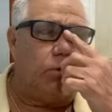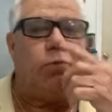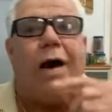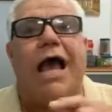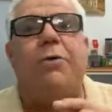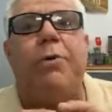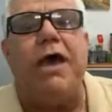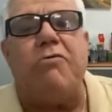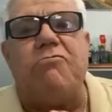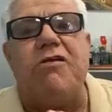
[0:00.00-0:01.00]
But why
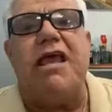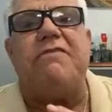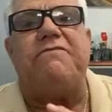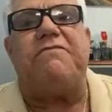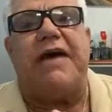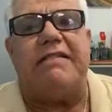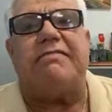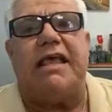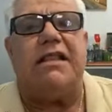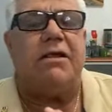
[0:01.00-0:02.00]
we are
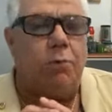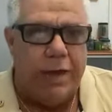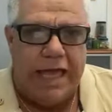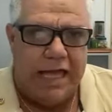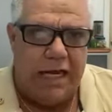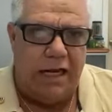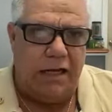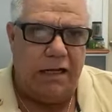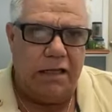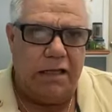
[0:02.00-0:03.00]
reinventing the
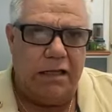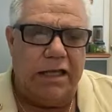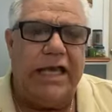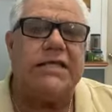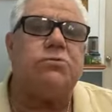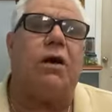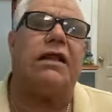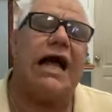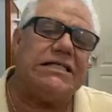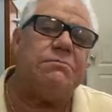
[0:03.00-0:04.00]
wheel is
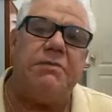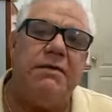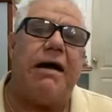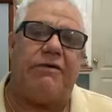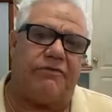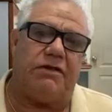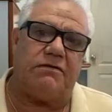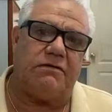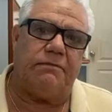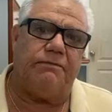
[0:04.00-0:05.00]
what has me
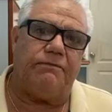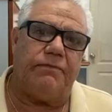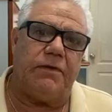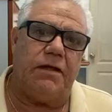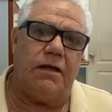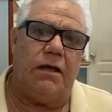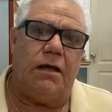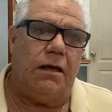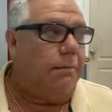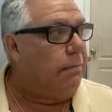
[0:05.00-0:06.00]
baffled.
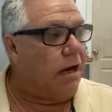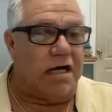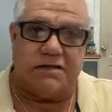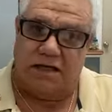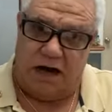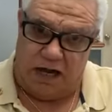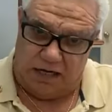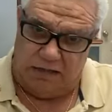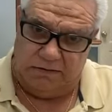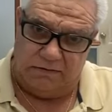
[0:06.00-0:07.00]
Because in
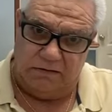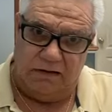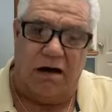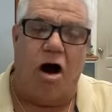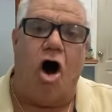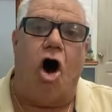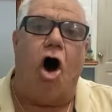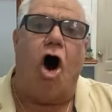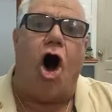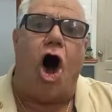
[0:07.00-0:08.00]
Holland,
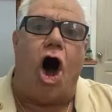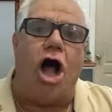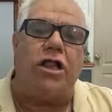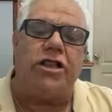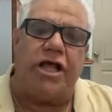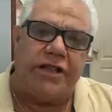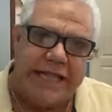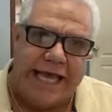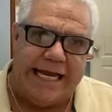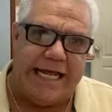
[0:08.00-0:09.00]
all
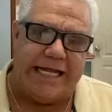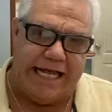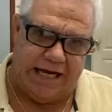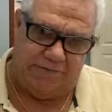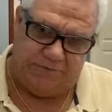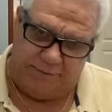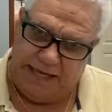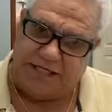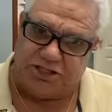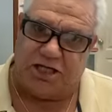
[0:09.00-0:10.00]
the needed
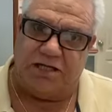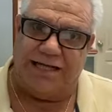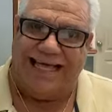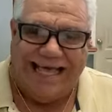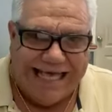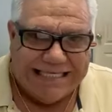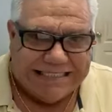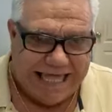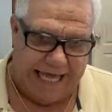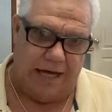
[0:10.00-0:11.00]
information
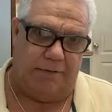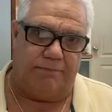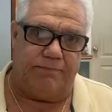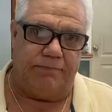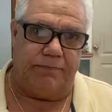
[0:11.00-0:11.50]
is there.